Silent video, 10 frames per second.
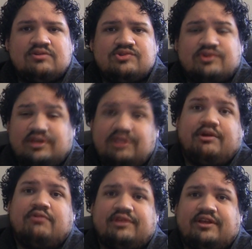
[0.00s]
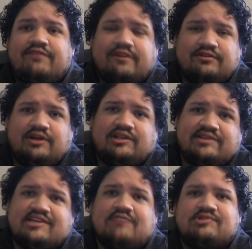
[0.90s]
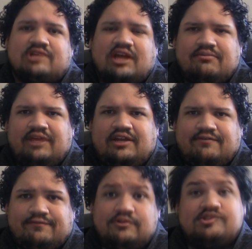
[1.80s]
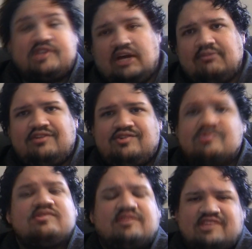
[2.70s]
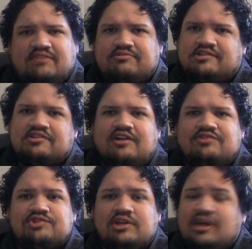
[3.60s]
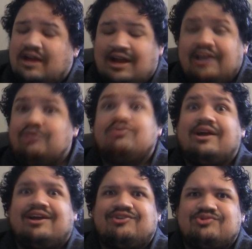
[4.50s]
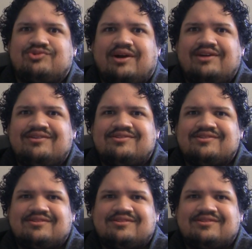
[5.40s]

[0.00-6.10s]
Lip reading: So anyway, when I found out that Samsung had made a full tablet using the same technology, I knew I had to try it.